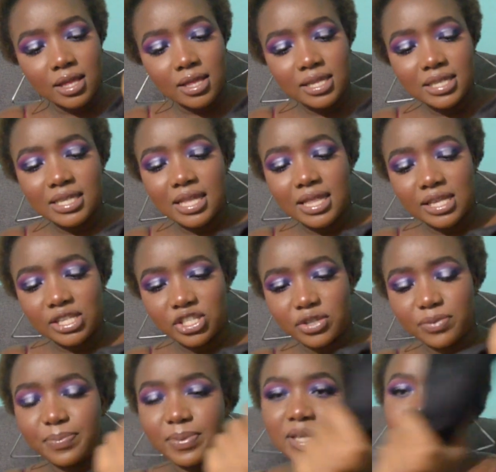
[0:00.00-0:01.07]
these are the
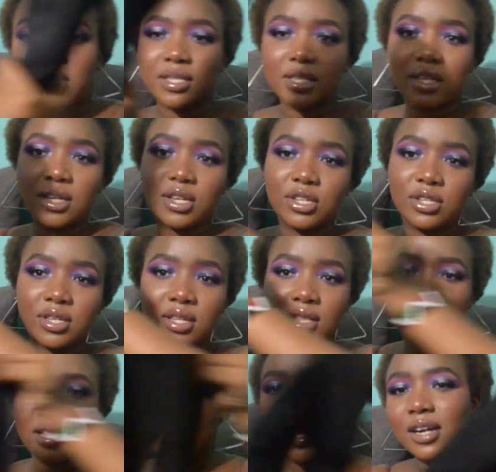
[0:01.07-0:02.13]
cheapest
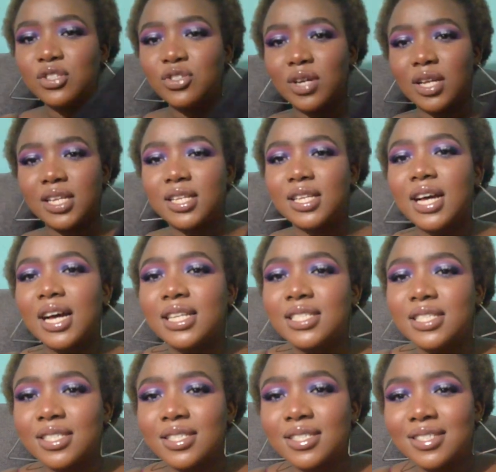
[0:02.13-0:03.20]
they're actually
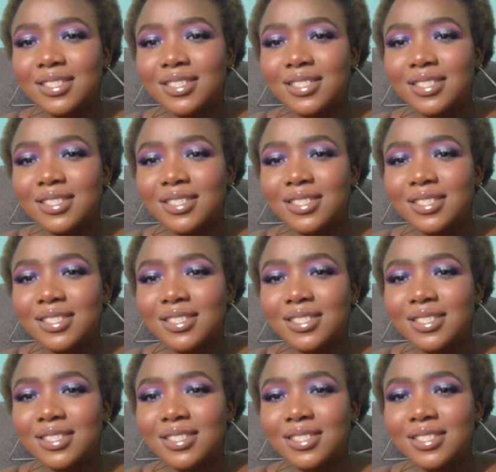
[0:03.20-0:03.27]
dirty